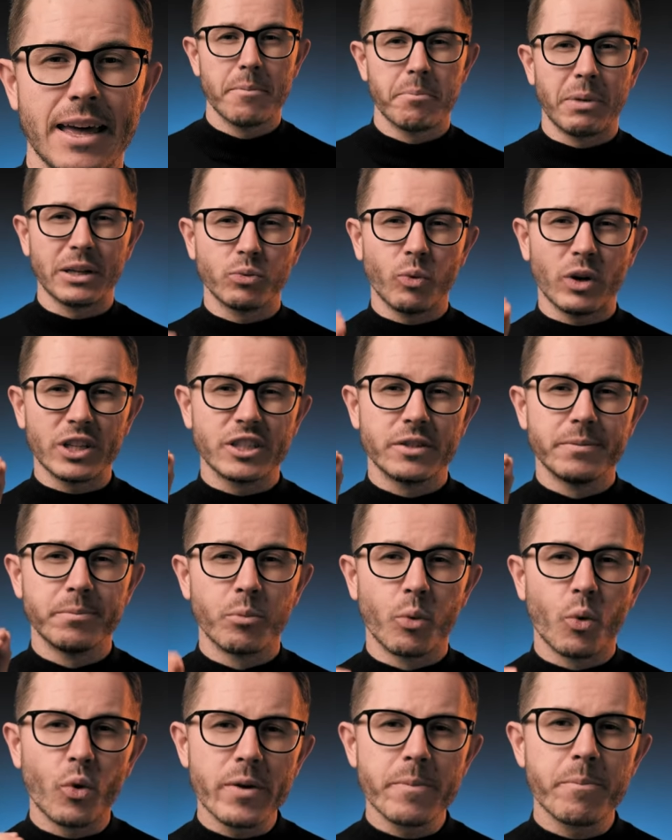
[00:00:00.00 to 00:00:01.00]
But what's
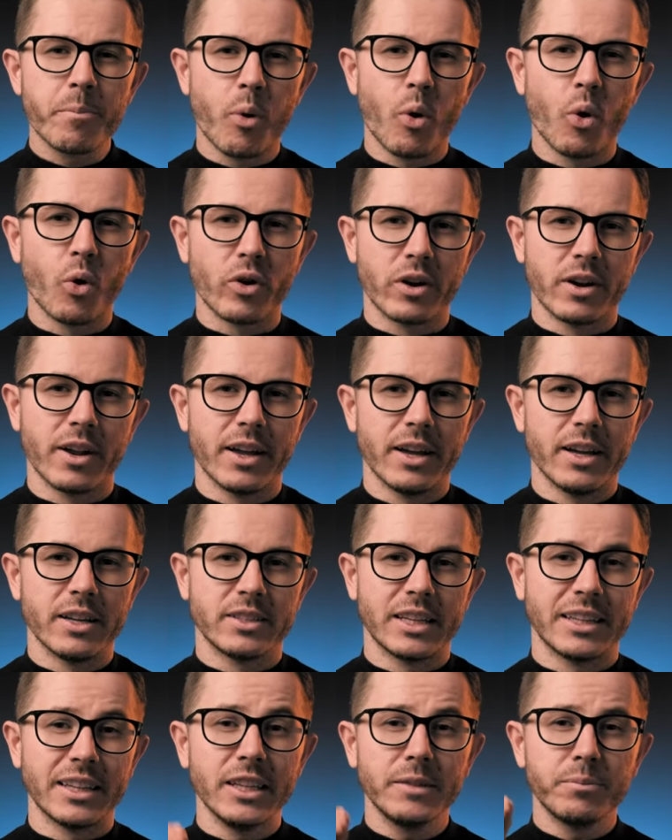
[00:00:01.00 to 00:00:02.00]
more important is
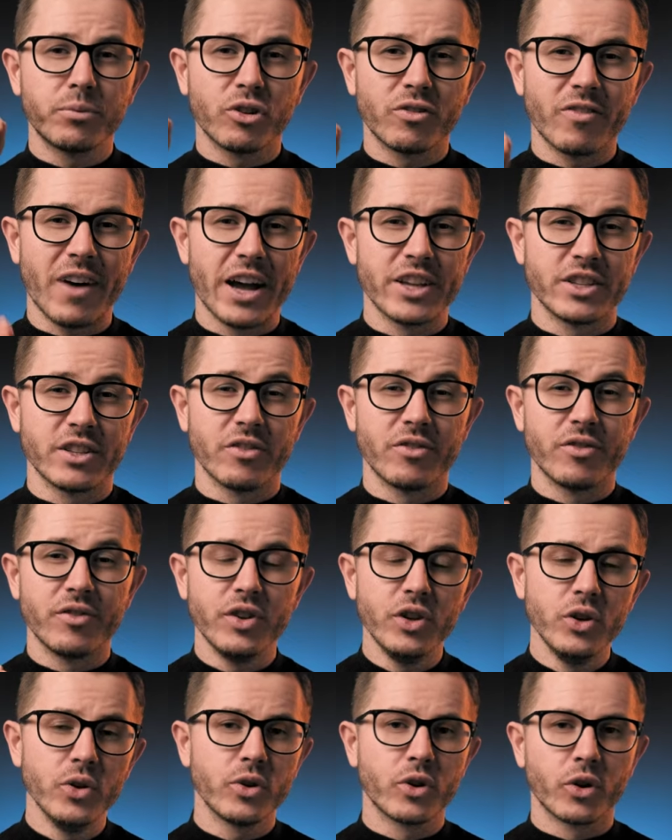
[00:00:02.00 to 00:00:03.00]
that it provides a
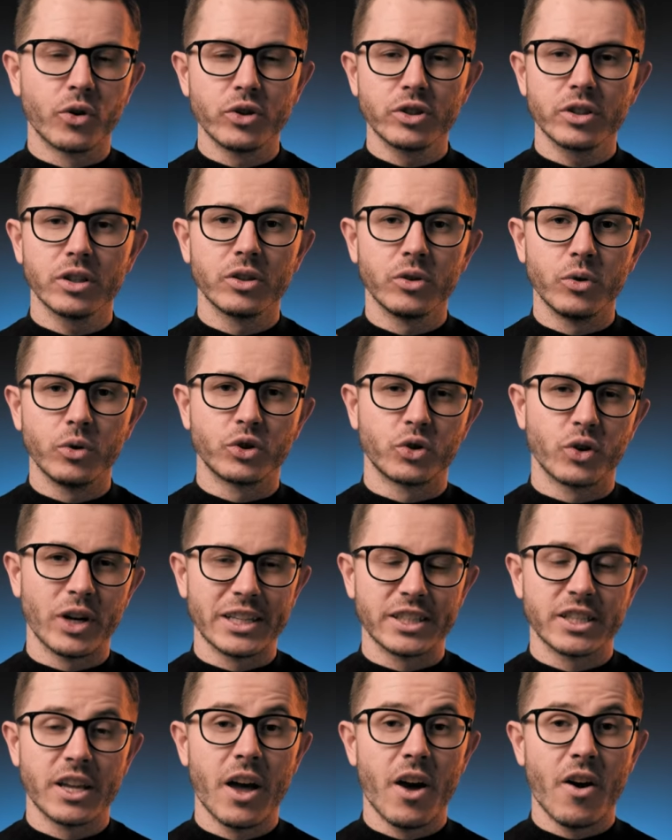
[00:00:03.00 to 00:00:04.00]
few crucial
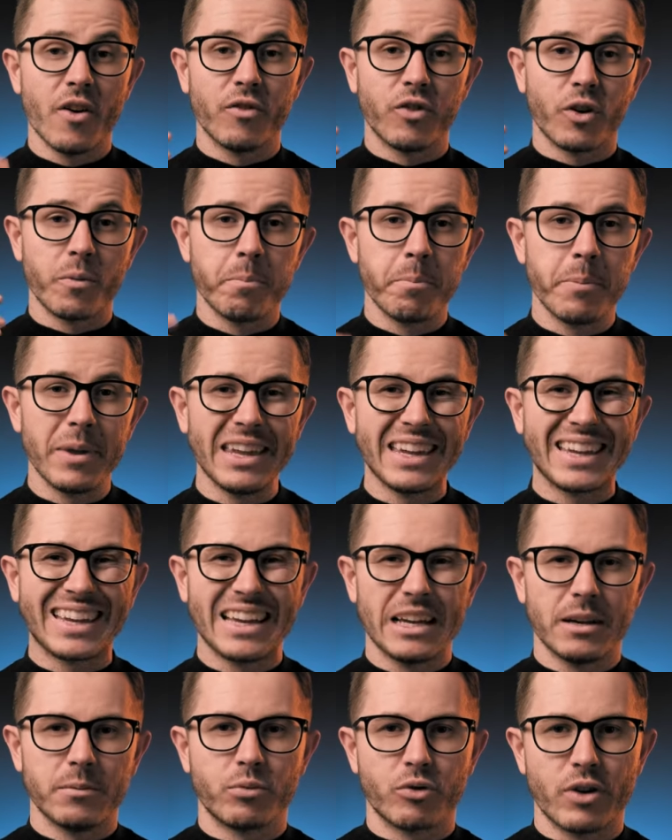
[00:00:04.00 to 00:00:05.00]
nutrients for peak
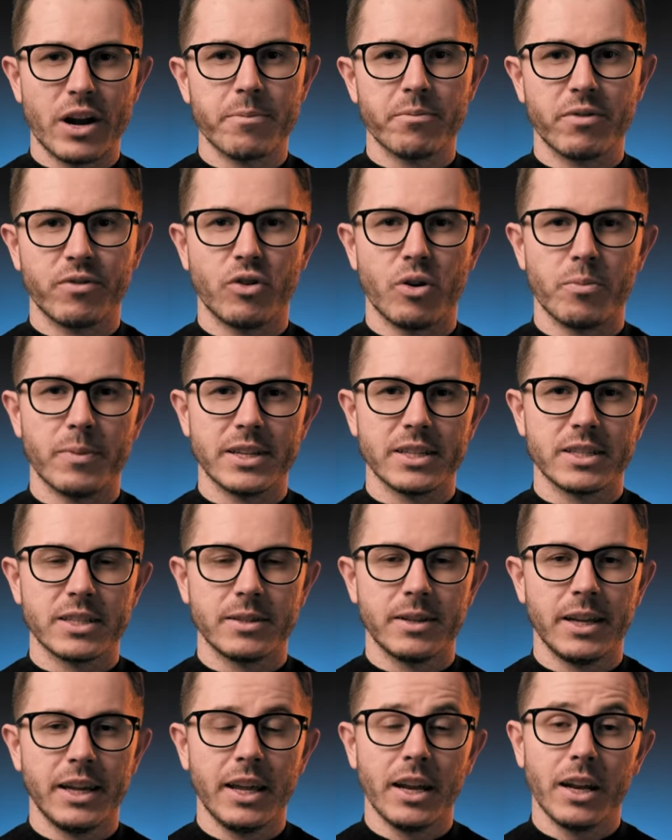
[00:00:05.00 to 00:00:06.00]
brain
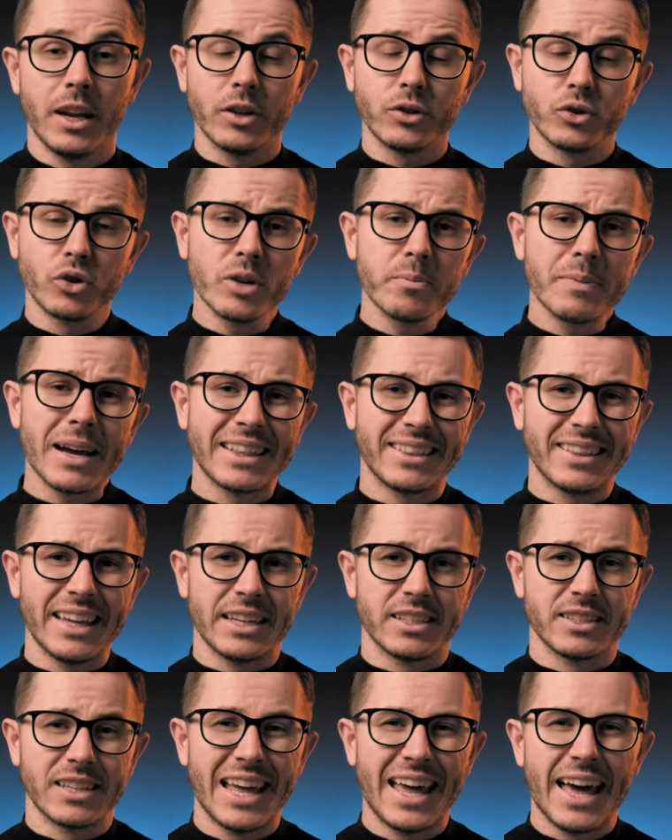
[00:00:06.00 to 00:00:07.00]
performance. Now, during my
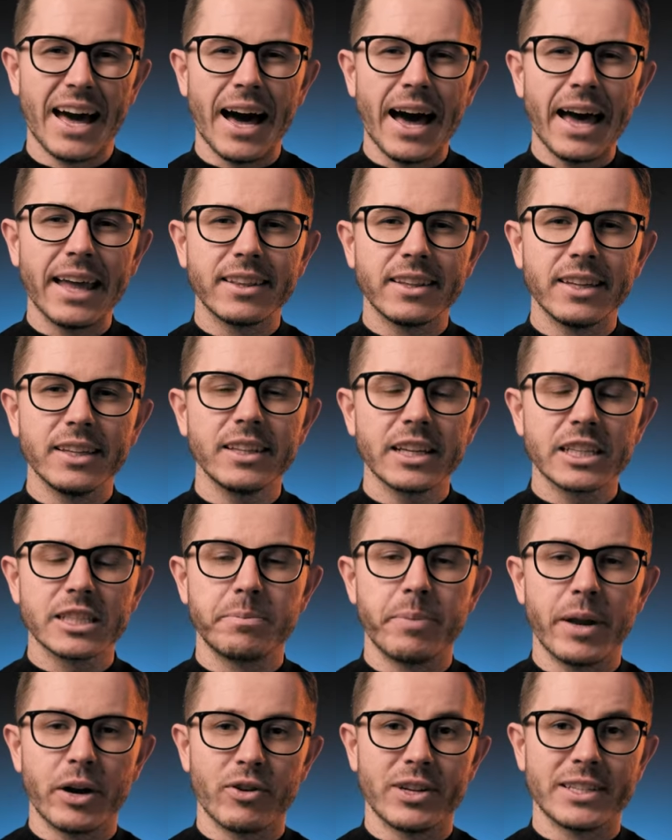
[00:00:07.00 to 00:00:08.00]
test, I didn't
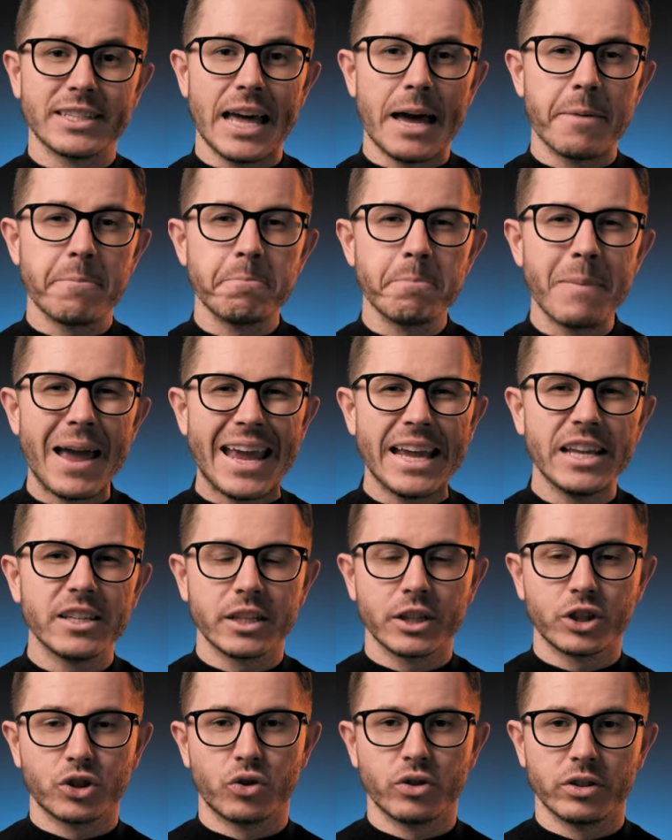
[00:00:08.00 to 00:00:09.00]
experience
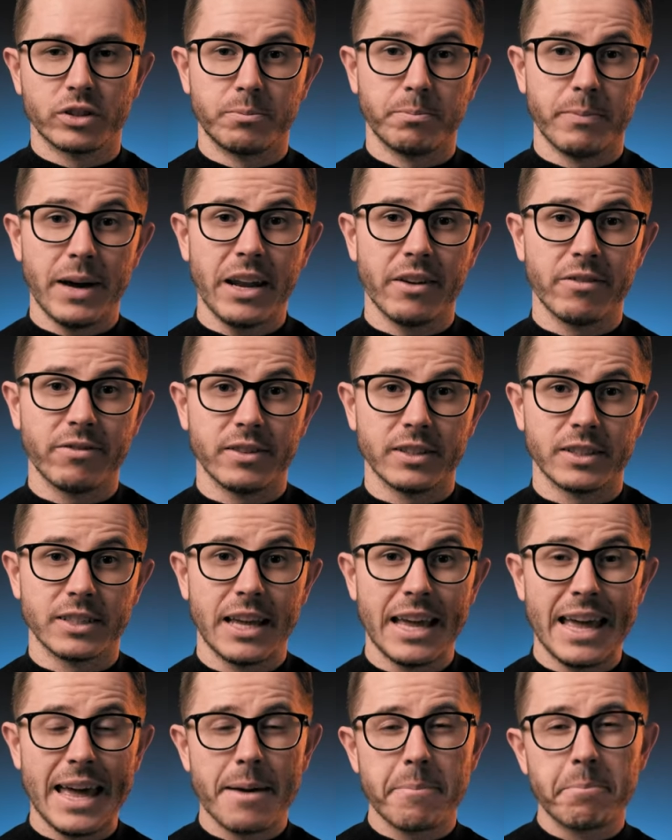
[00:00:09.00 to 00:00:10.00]
amazing short-term benefits,
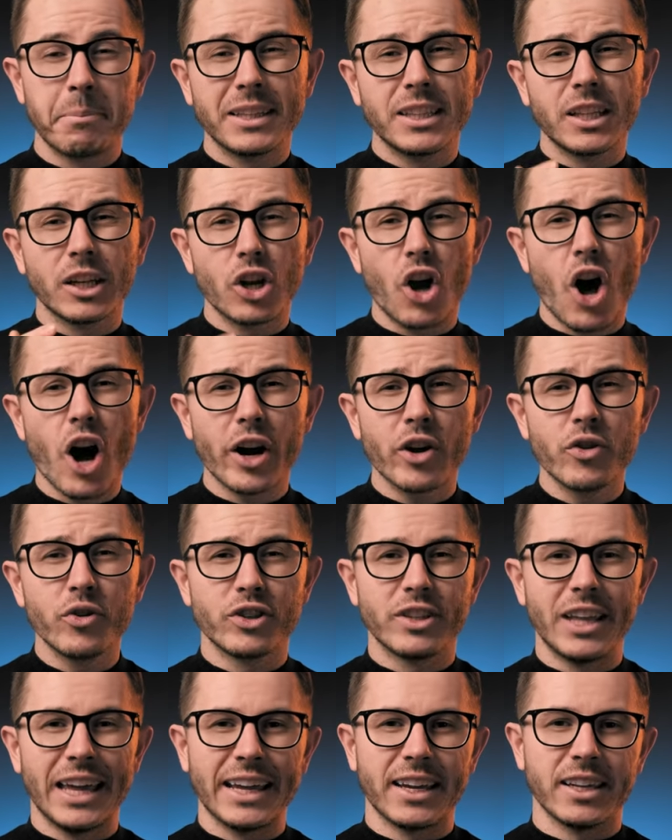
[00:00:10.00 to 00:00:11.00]
but the longer you
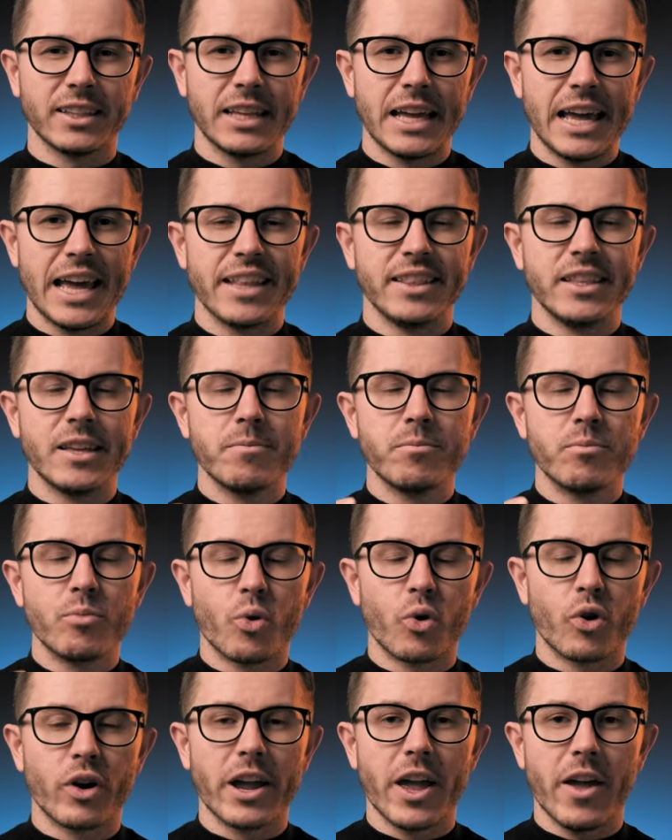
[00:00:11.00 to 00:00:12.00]
take it, the
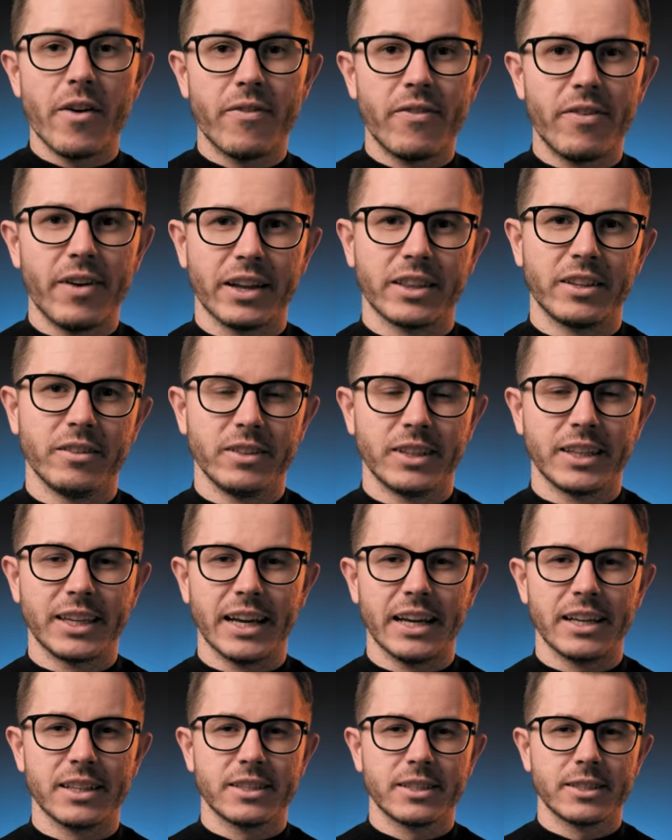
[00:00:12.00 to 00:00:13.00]
more effective it
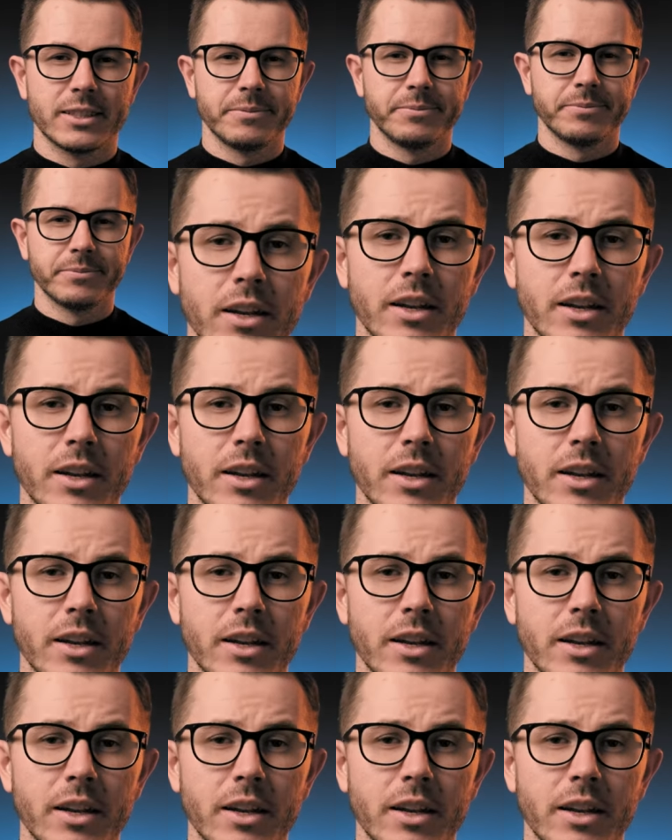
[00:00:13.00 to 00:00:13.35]
gets.